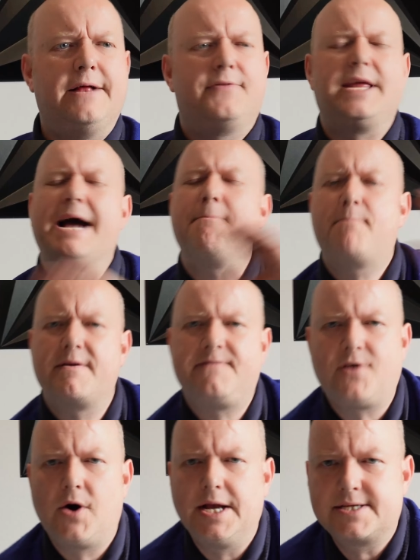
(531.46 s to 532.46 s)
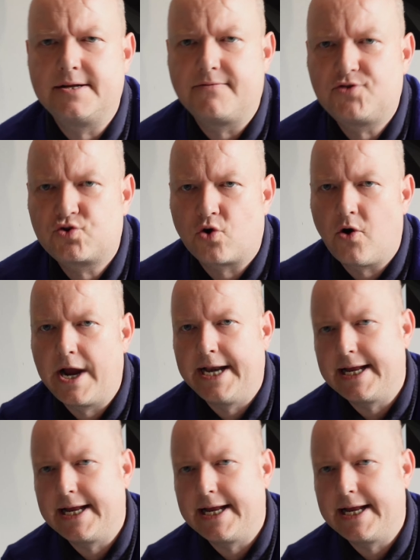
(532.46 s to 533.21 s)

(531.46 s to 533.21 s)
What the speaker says: the amplifiers that I've tried,